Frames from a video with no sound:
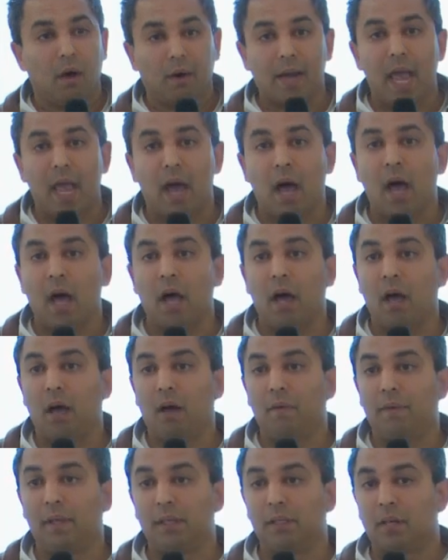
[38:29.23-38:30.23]
Okay,
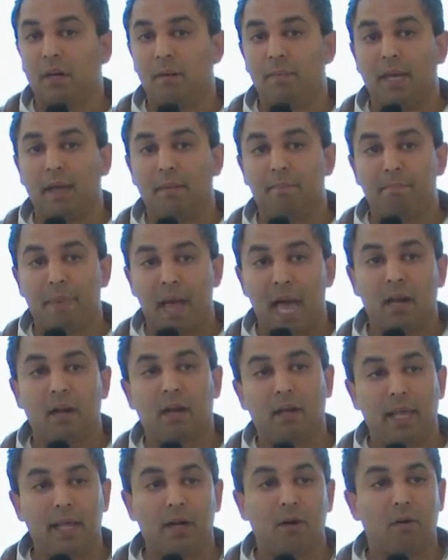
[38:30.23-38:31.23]
there's going to be a
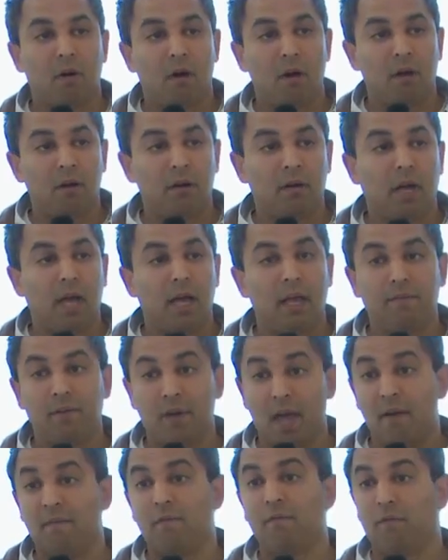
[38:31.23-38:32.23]
panel later on.
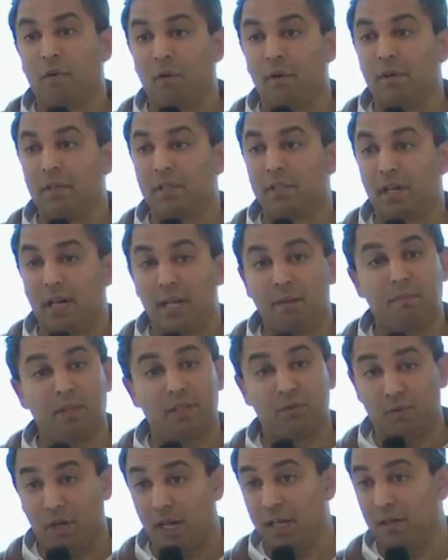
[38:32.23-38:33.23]
If you haven't fallen asleep,
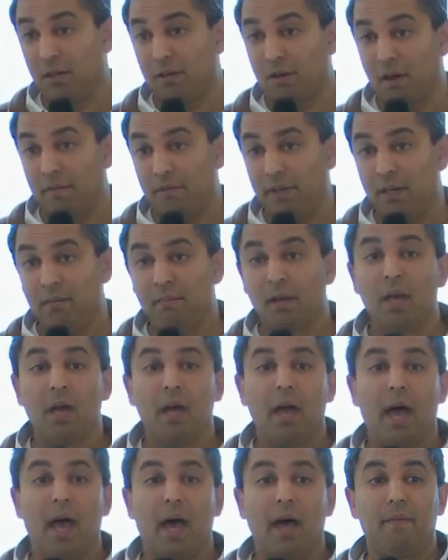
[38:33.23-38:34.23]
there's really good coffee.
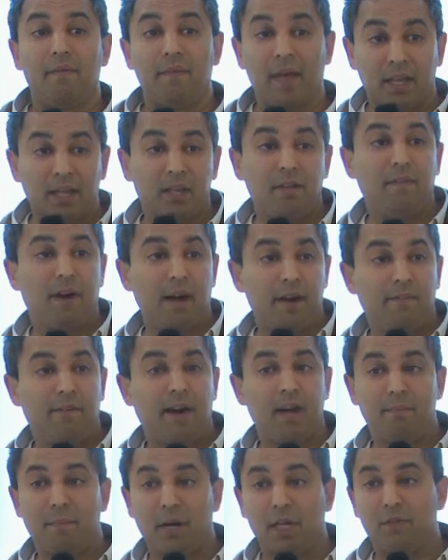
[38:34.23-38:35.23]
Thank you very,
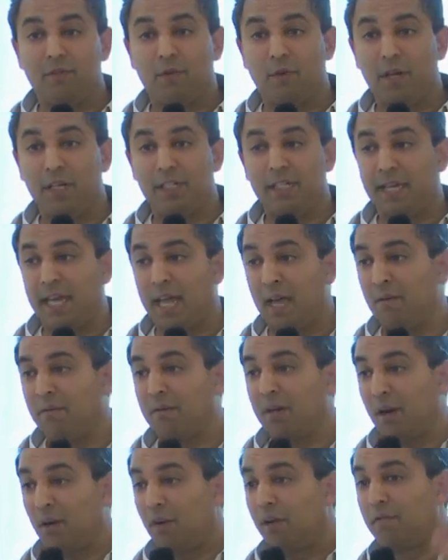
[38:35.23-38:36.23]
very much for reaching
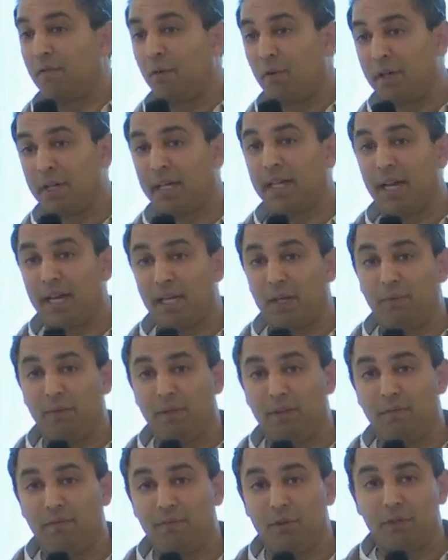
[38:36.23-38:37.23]
out. I look forward to connecting
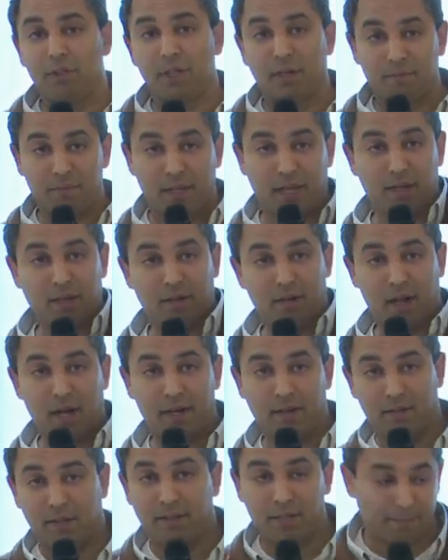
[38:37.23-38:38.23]
with you in the future. Thank you to
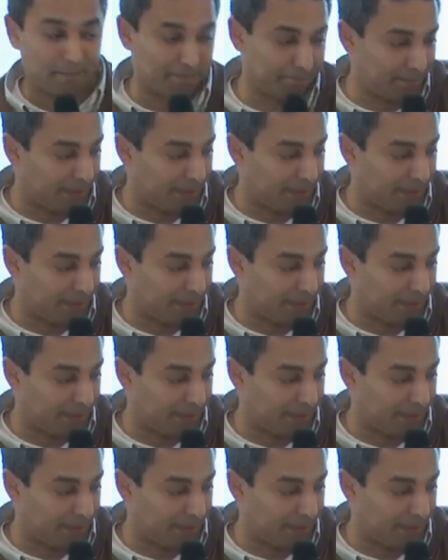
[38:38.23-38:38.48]
Ali and the team.